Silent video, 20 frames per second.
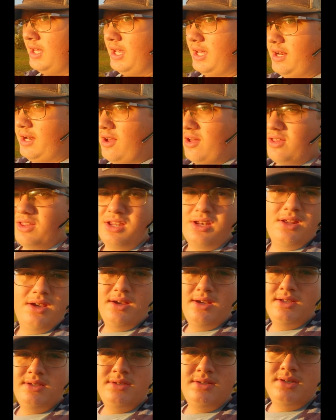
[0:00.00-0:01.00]
And all it
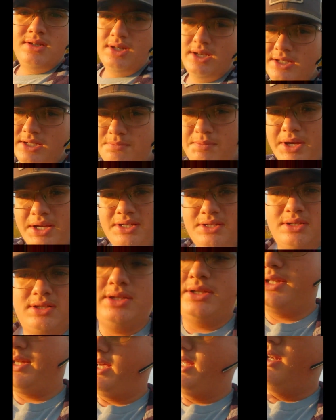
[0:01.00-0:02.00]
does is
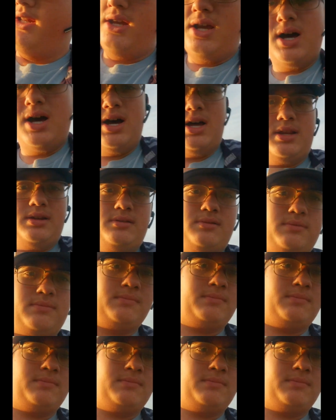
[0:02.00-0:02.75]
basically take the cotton.